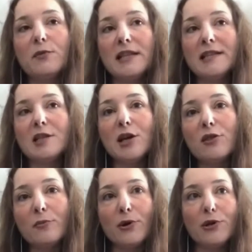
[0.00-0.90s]
But that's not
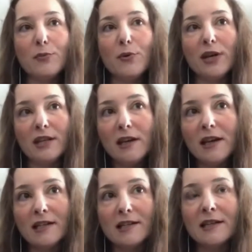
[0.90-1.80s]
the point. The point
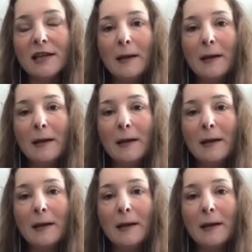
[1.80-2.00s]
is,